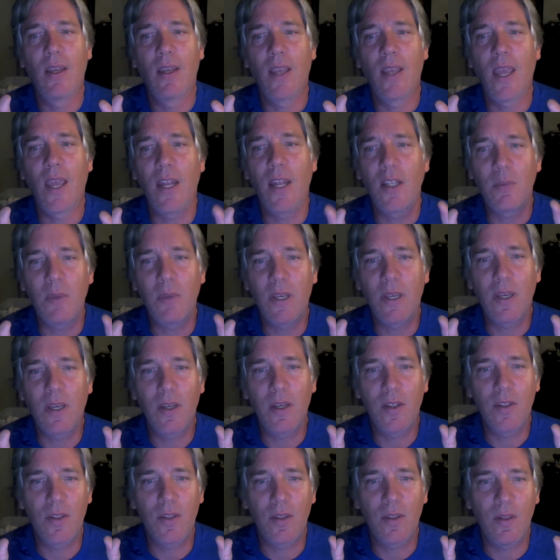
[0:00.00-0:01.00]
And it's
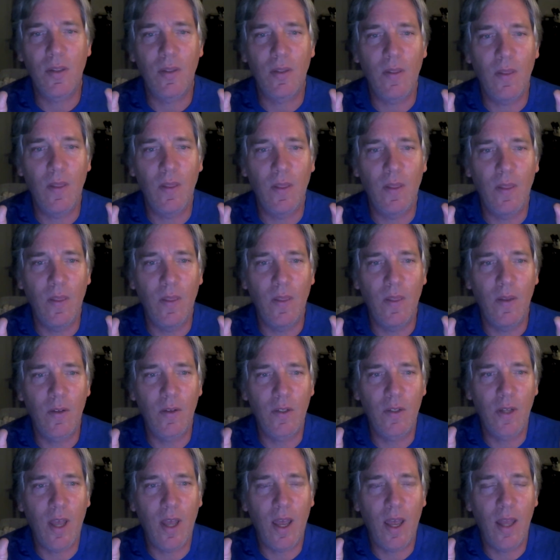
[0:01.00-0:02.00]
because
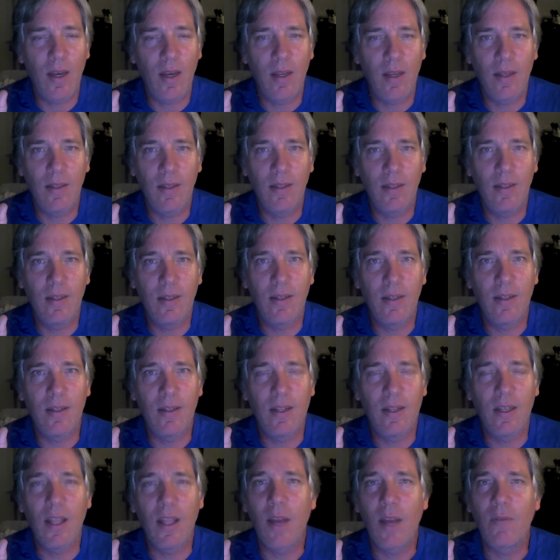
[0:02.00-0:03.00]
there's not
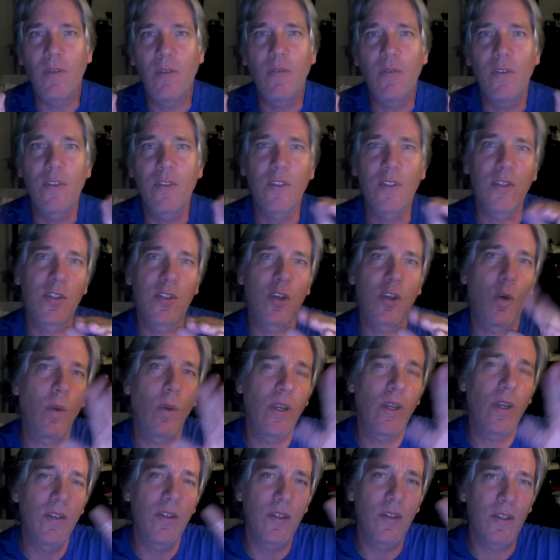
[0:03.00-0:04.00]
a lot of emphasis
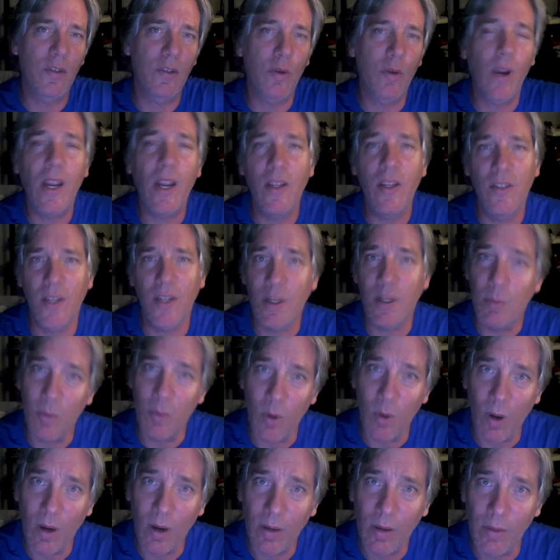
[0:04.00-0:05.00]
going into trades
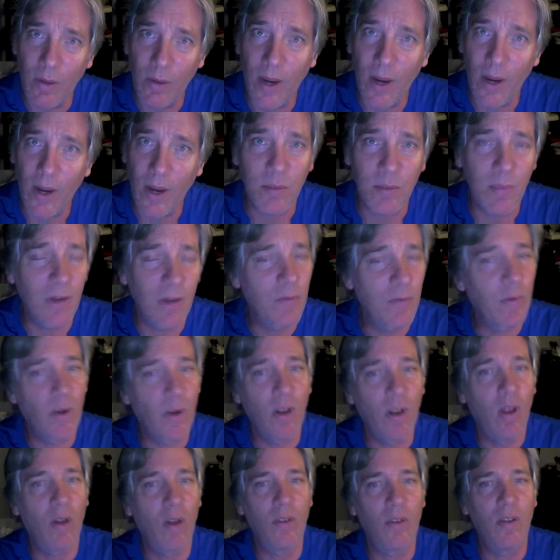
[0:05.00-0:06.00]
anymore. There hasn't been for a
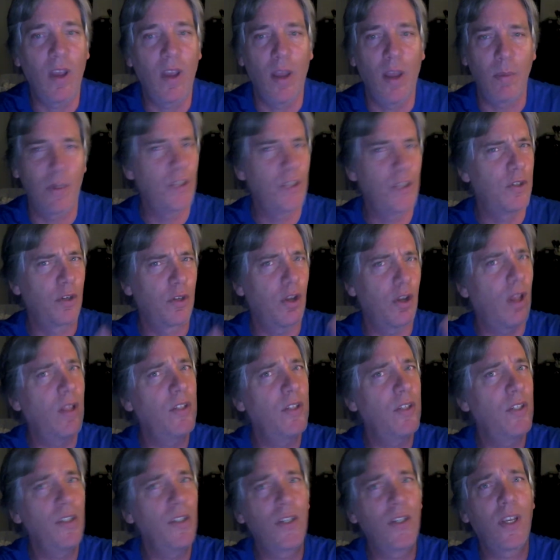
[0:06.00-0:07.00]
long time. Get your
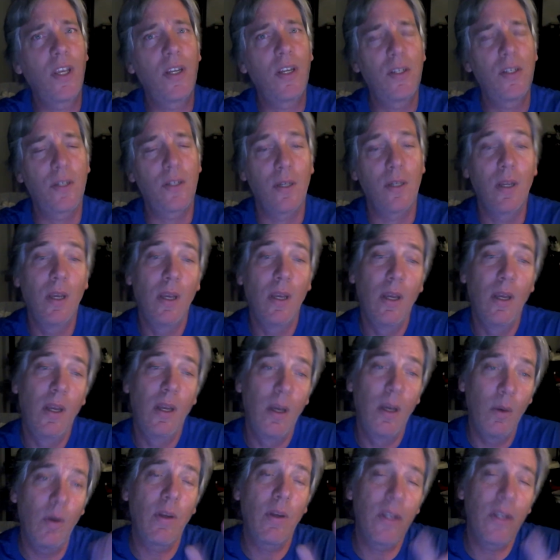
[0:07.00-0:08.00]
college education.
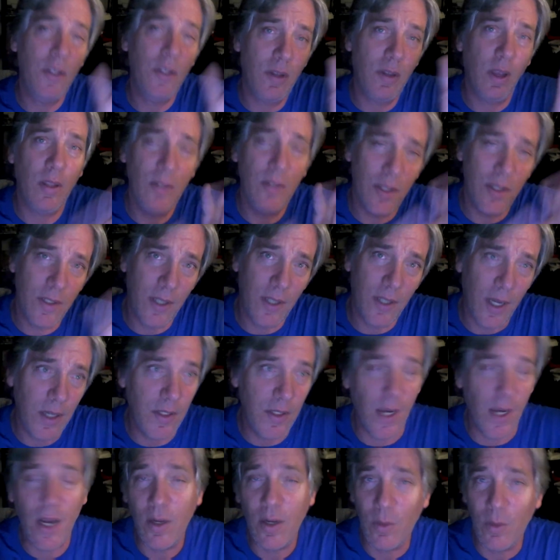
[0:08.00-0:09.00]
Well, get your college
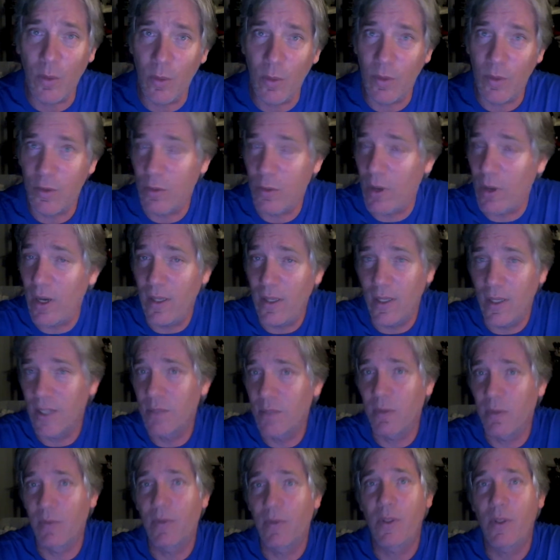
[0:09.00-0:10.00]
education. I didn't go to a trade.
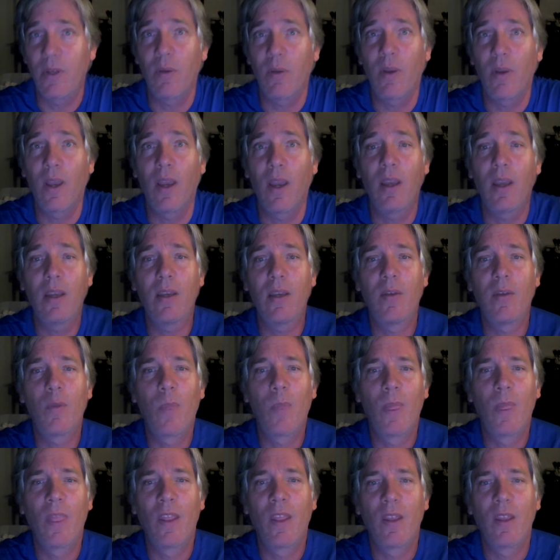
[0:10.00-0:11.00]
That's perfectly okay.
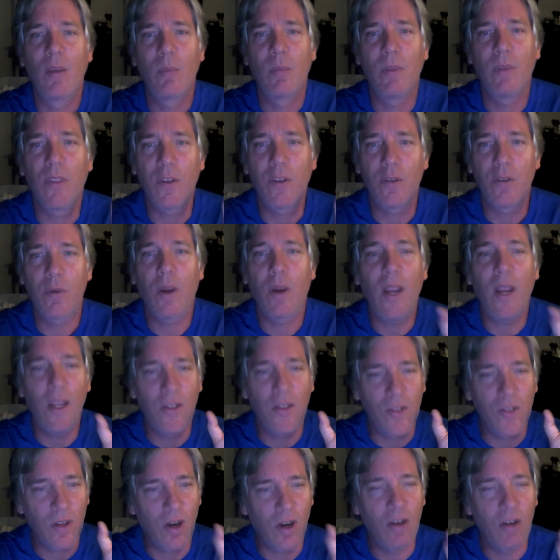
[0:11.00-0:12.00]
But the
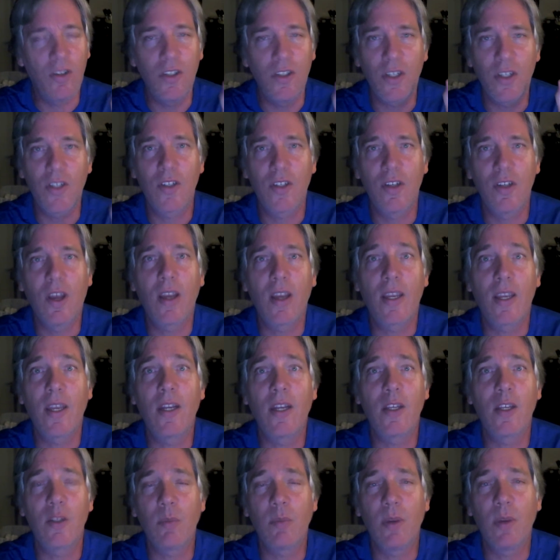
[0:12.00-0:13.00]
trades are just not
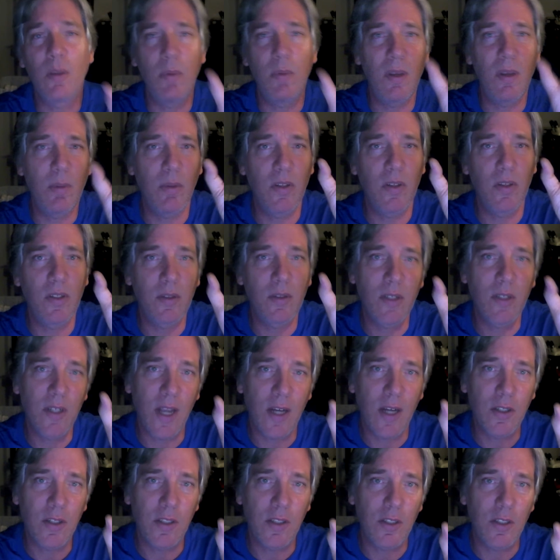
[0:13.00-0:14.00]
getting as many people. It's
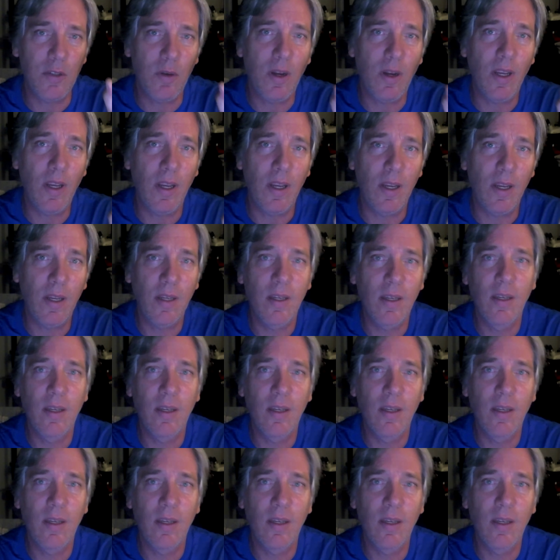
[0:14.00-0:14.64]
actually shrinking.